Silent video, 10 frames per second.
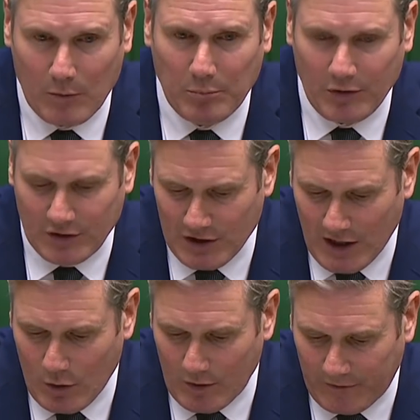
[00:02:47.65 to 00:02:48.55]
But there's
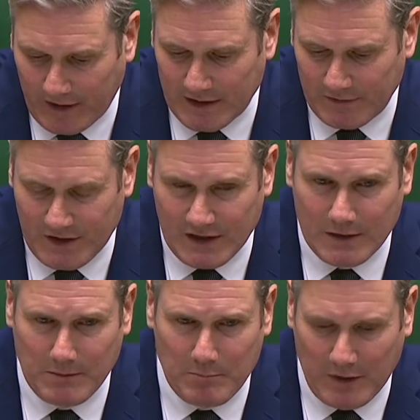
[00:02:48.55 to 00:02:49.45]
no effective
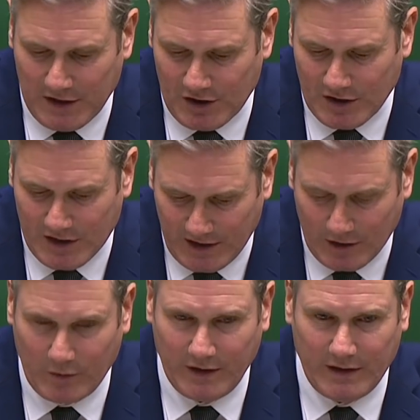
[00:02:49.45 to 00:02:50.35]
system in place to
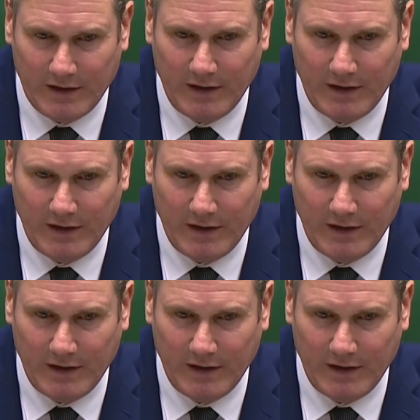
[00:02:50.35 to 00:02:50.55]
deal with it.